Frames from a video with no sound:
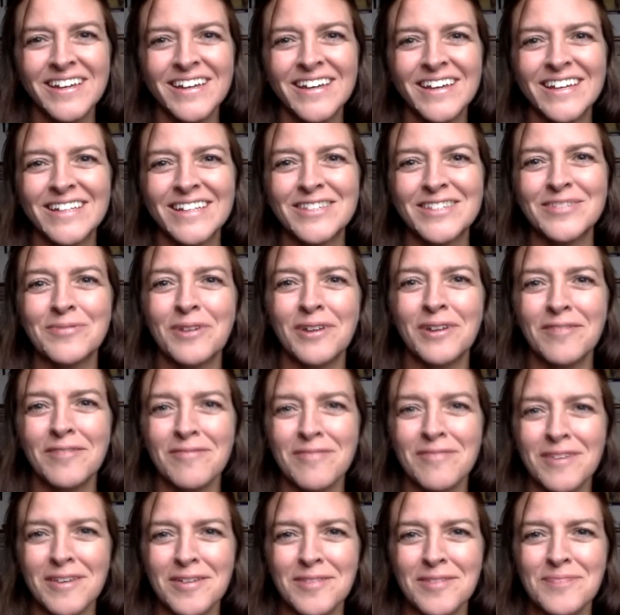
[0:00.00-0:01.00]
it's one of
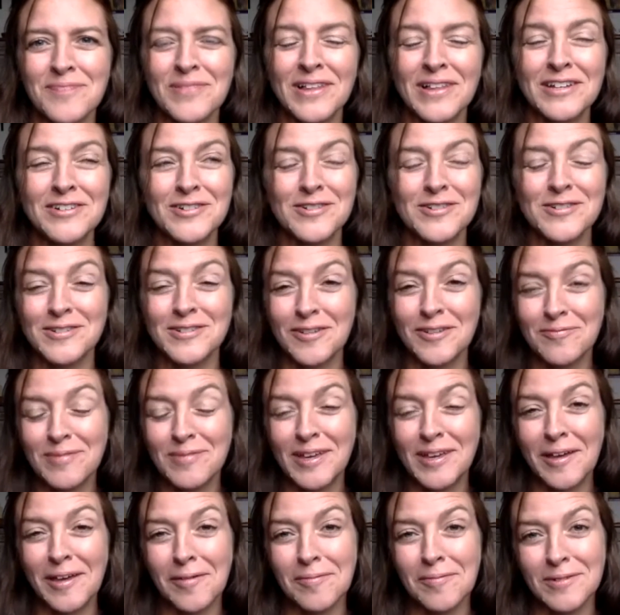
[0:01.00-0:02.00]
the pleasures of
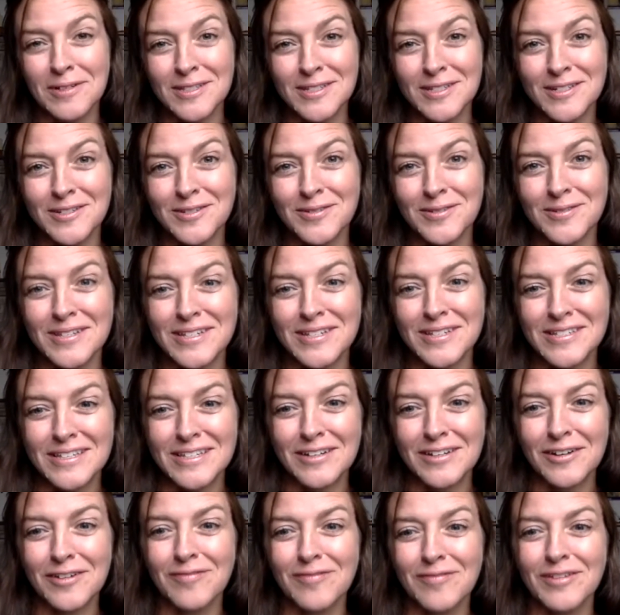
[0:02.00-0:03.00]
being able to do these
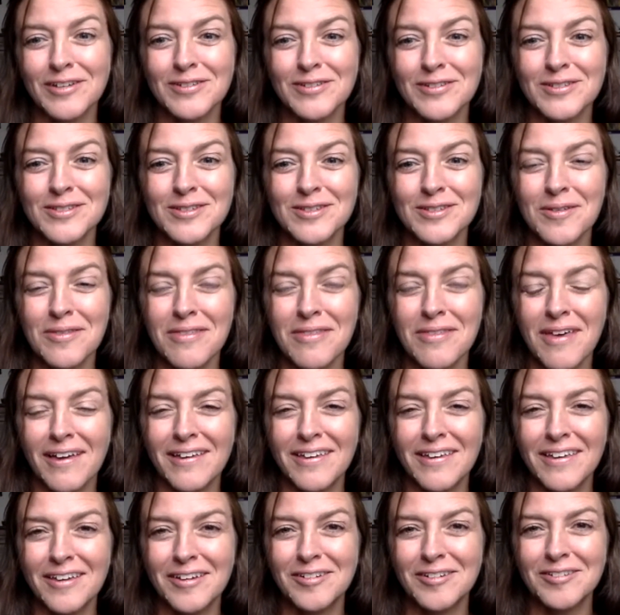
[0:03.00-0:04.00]
interviews. So thank
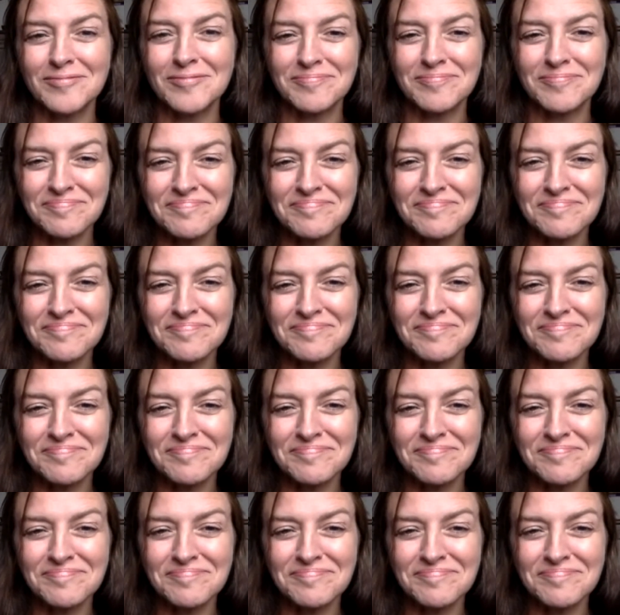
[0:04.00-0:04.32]
you.